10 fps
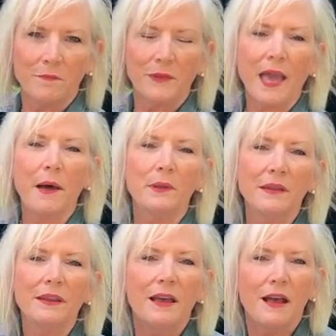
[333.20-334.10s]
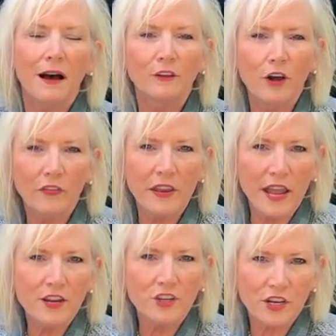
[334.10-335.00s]
cabin along the
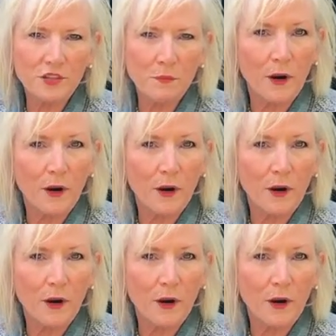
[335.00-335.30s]
Natchez